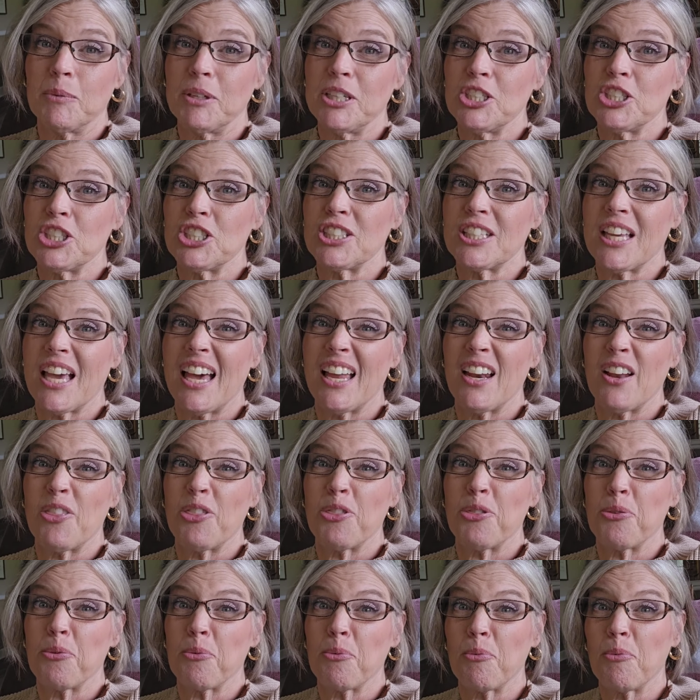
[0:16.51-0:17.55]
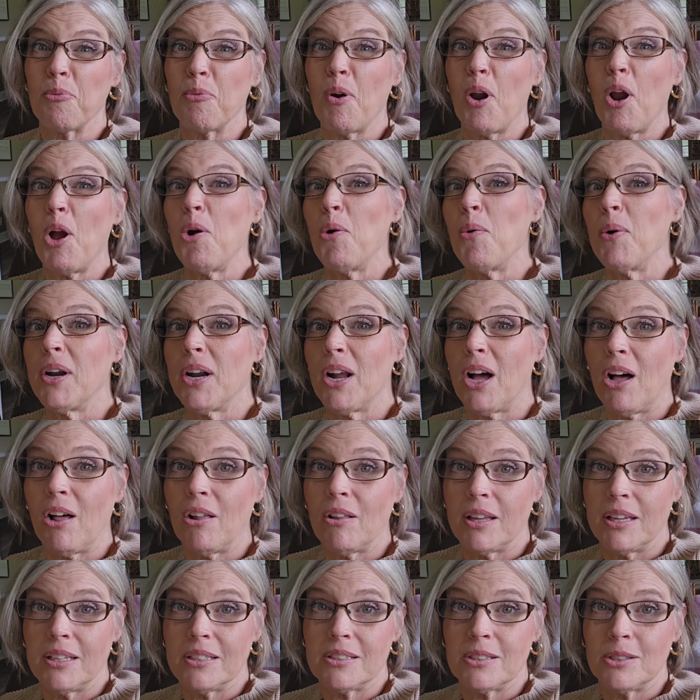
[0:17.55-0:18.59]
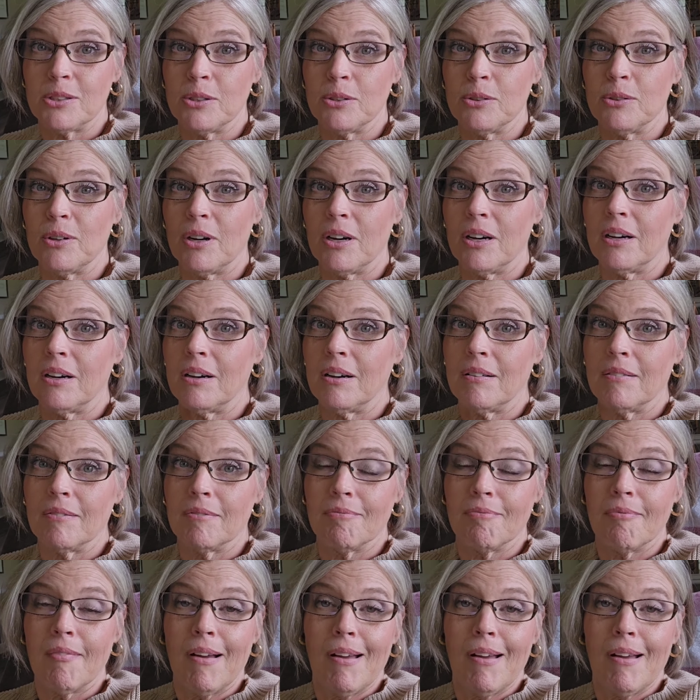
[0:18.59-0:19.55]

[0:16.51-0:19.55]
We just kind of throw it all into a